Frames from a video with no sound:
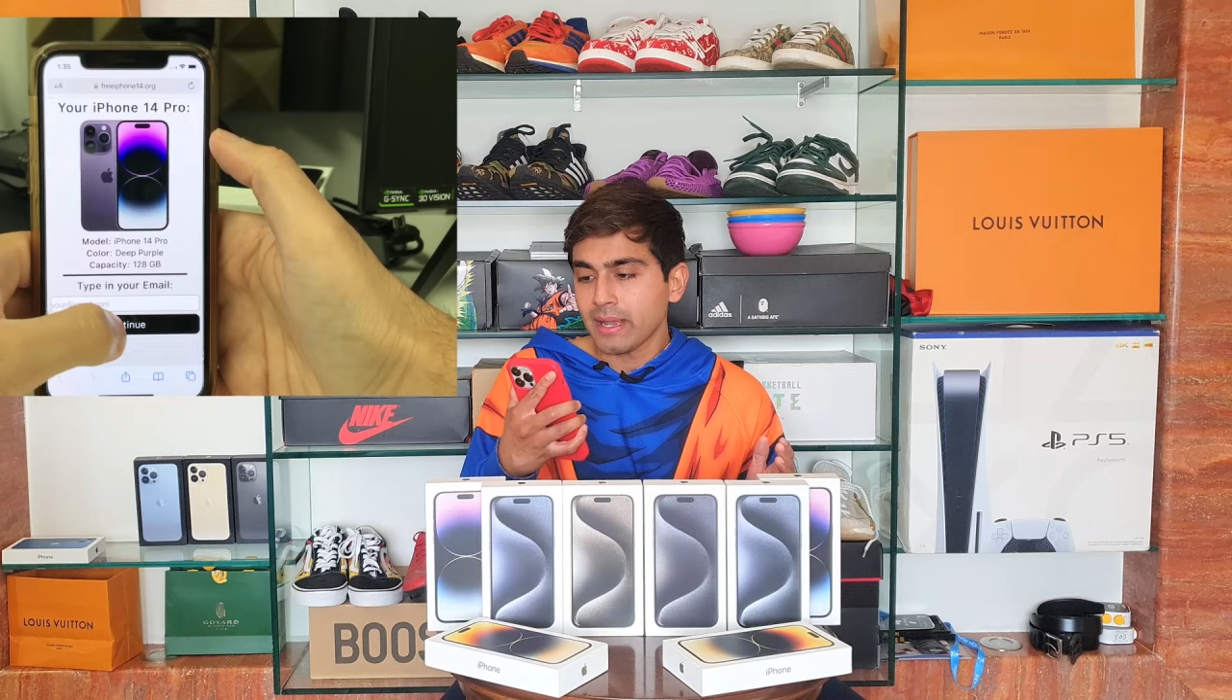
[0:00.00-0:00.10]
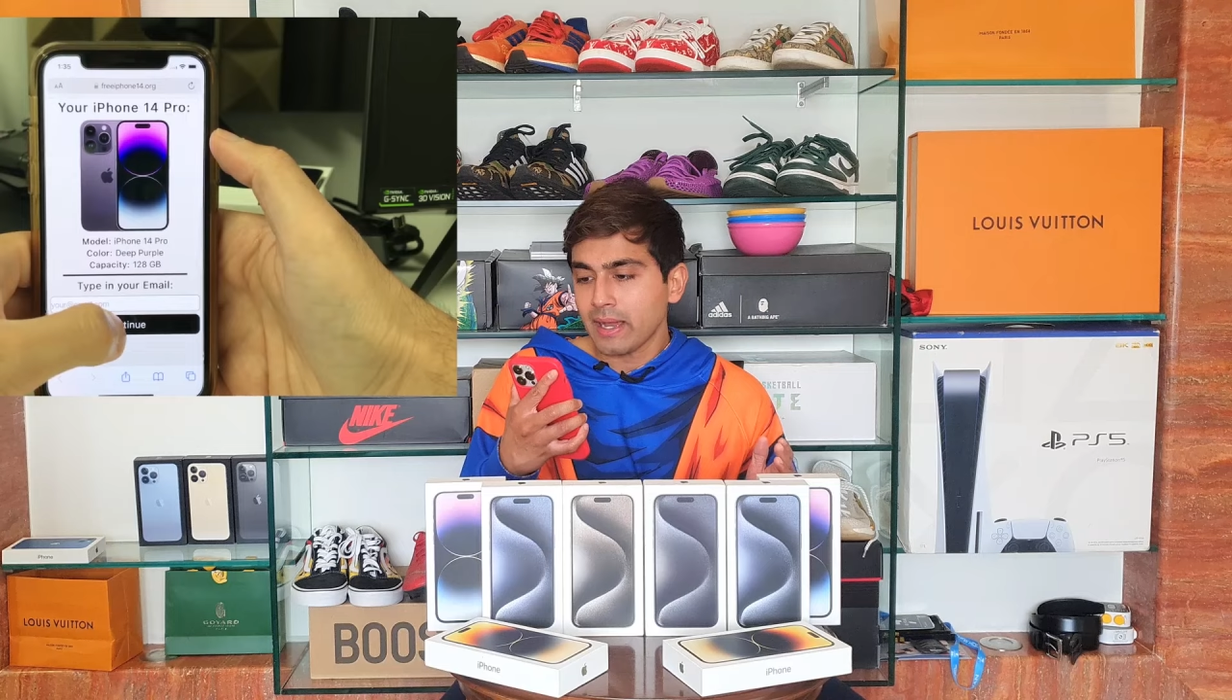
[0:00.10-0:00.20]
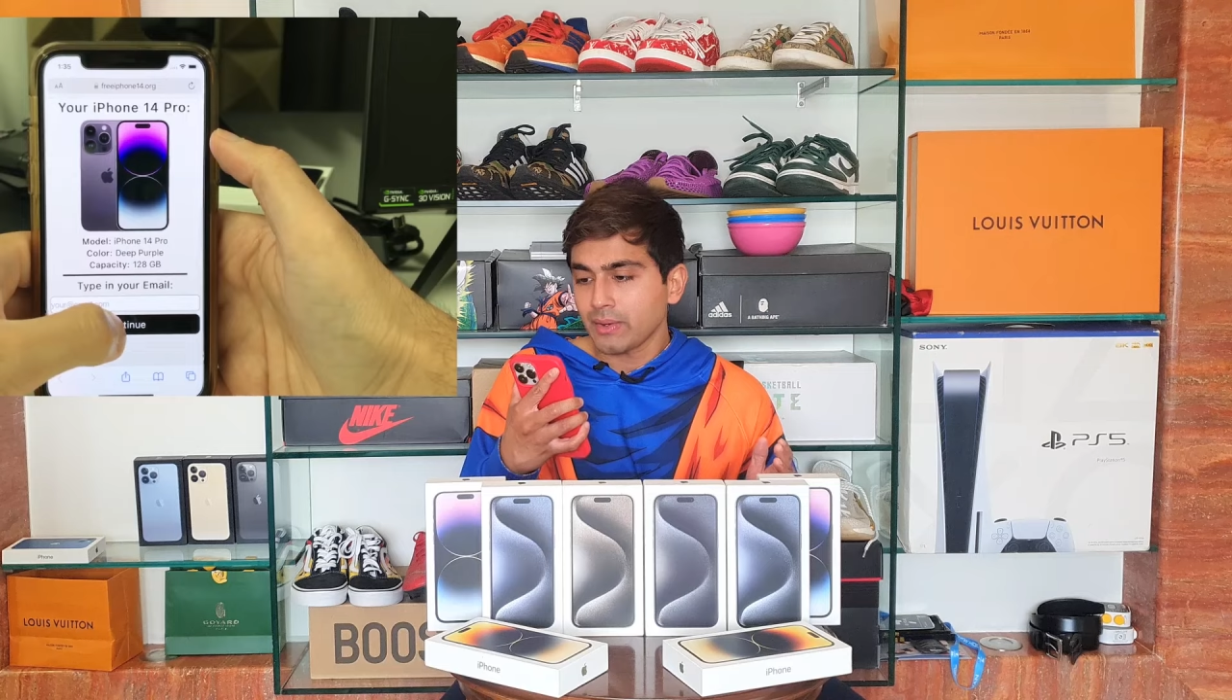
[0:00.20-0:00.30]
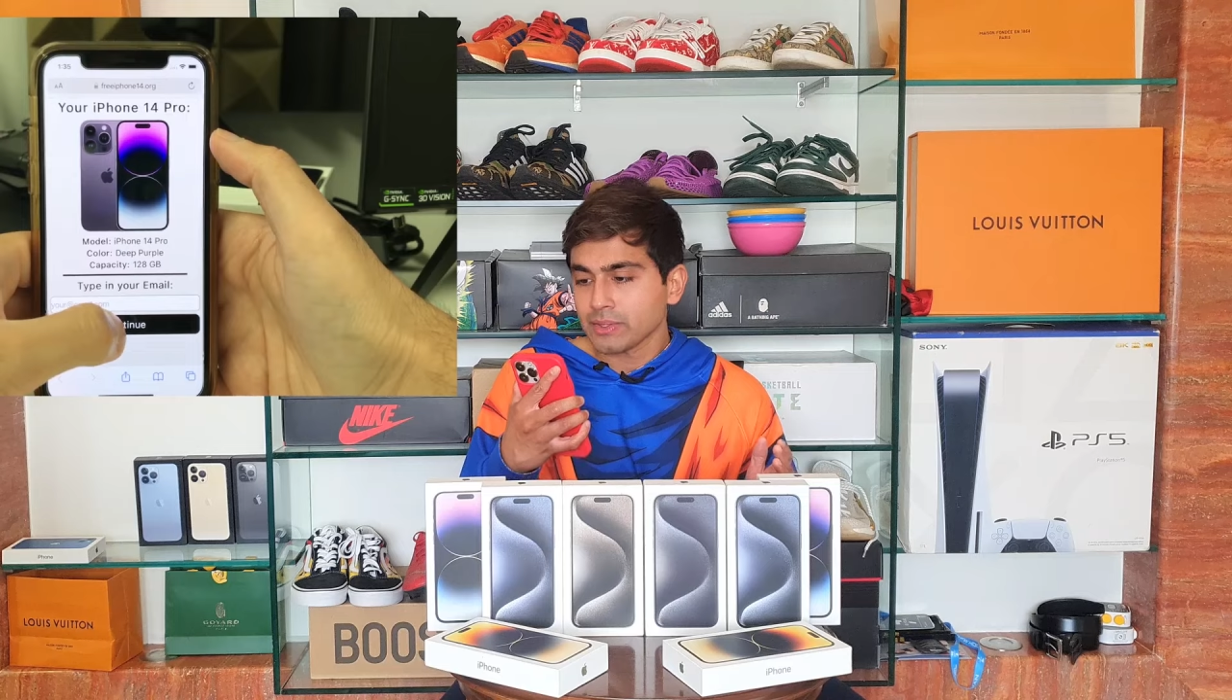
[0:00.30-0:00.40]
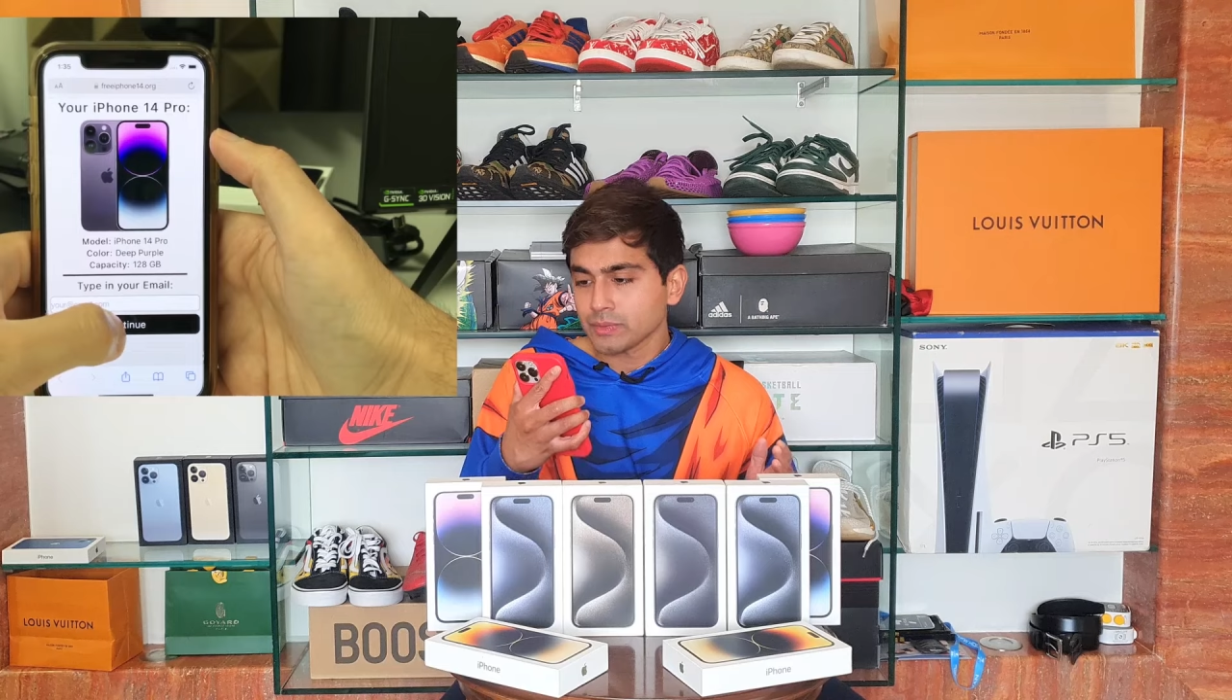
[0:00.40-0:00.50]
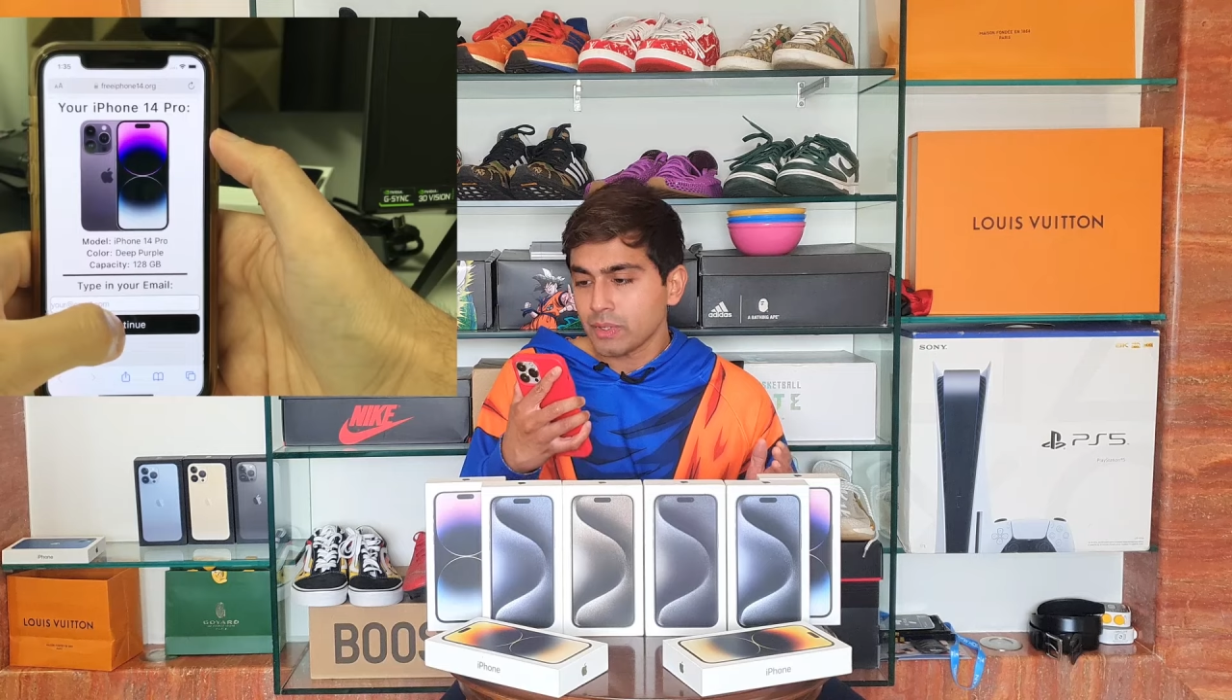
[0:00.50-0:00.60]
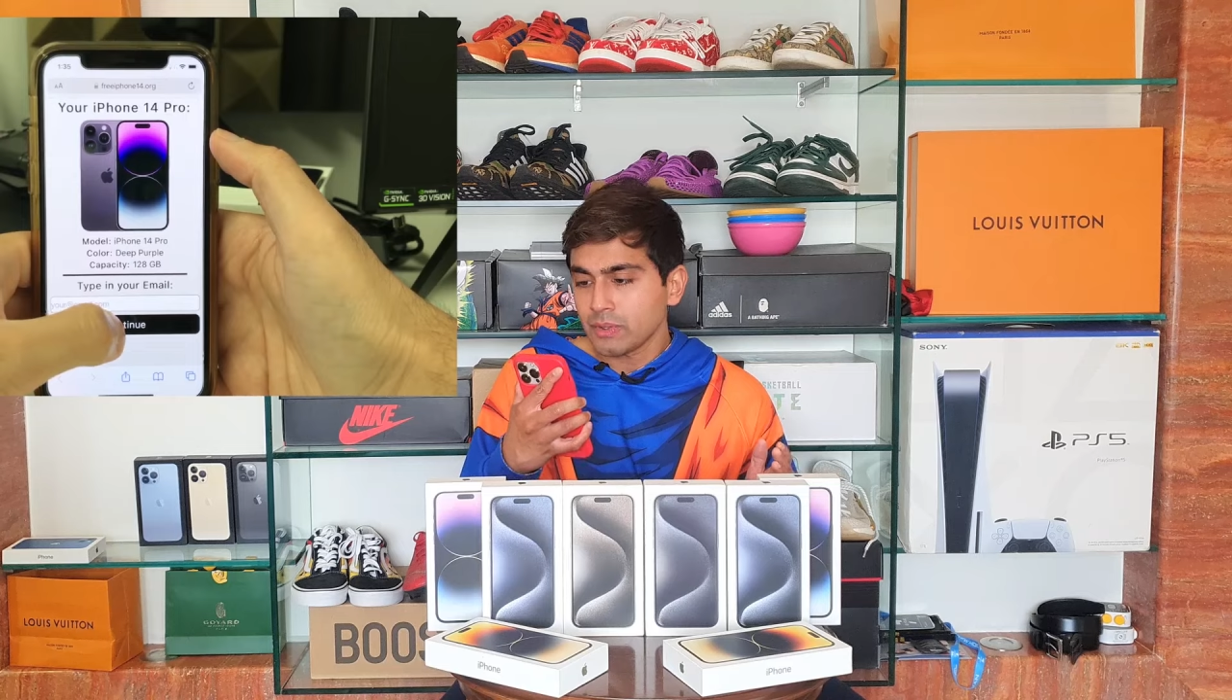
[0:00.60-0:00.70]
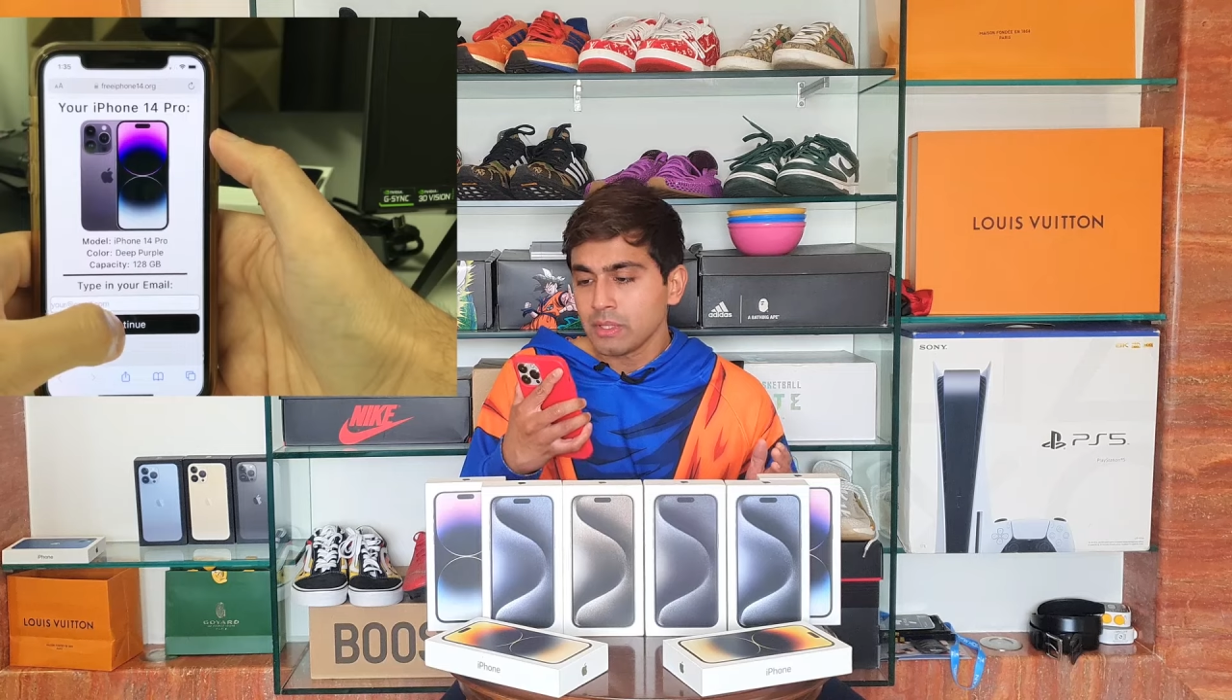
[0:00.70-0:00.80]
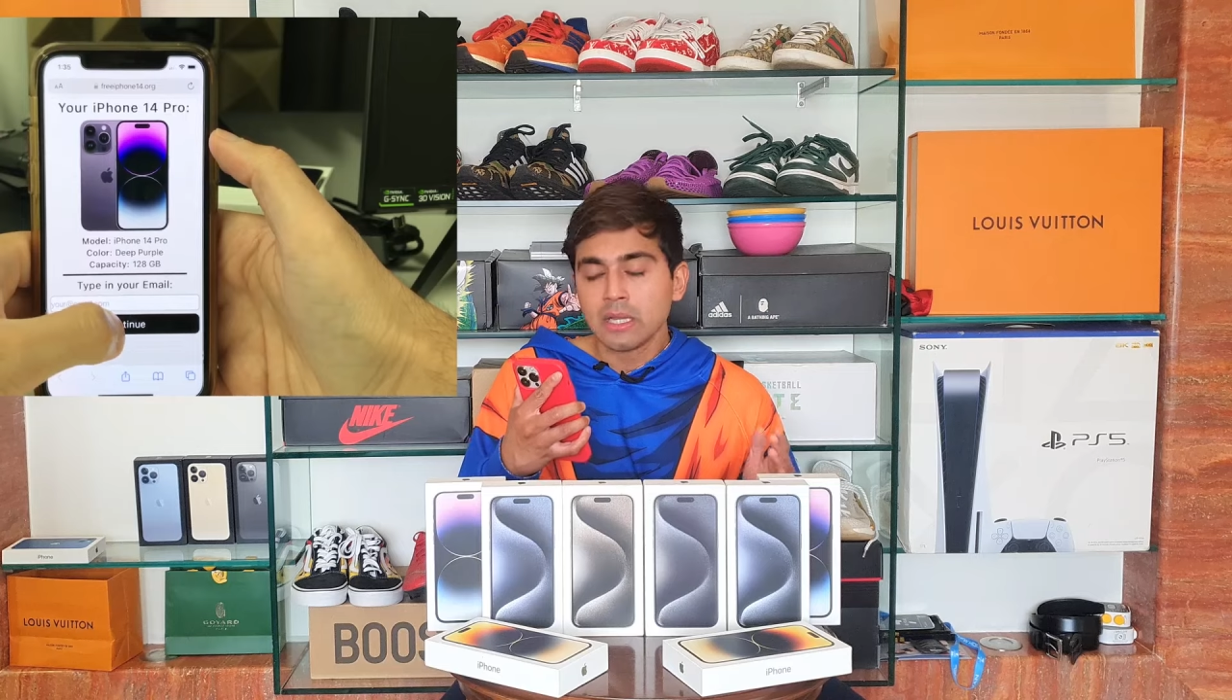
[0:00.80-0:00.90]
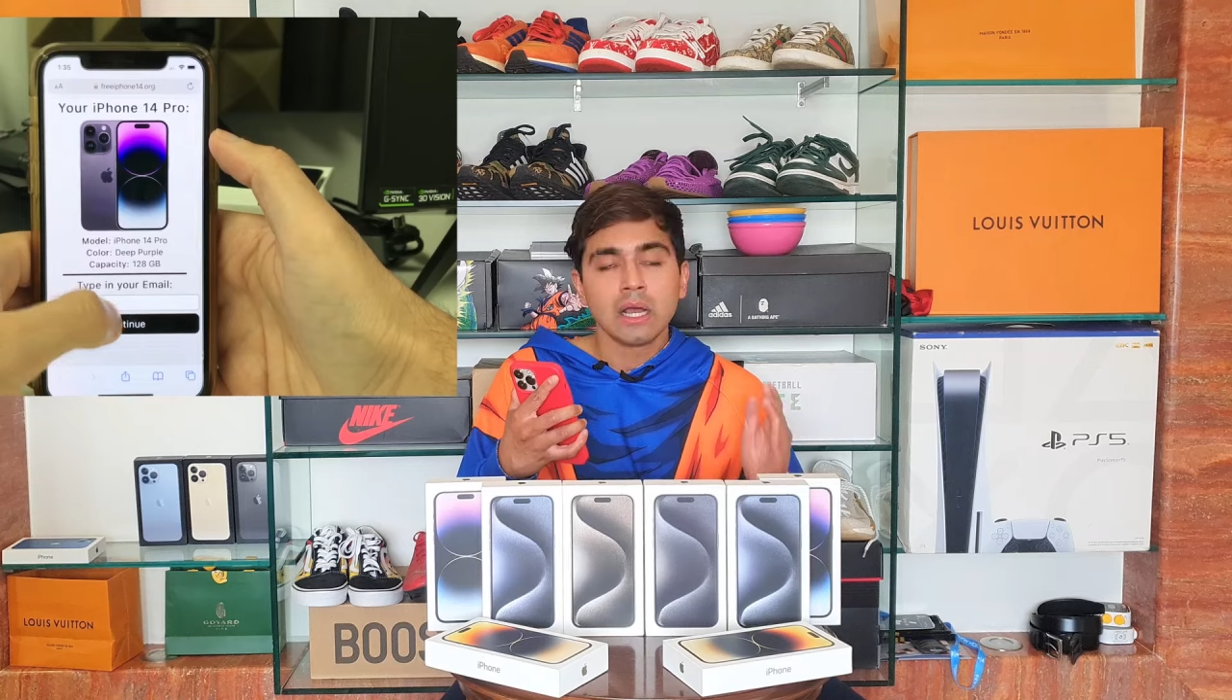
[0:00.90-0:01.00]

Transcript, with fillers: out as well.